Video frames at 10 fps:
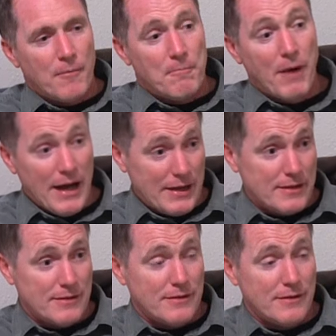But
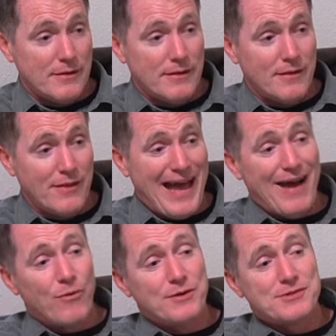
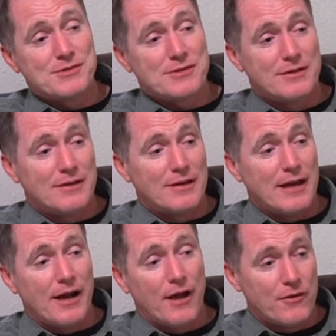that was
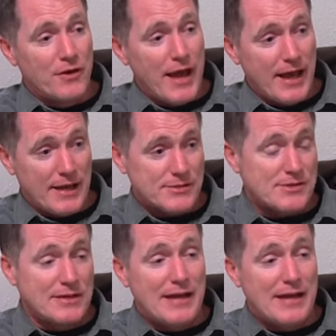in other days.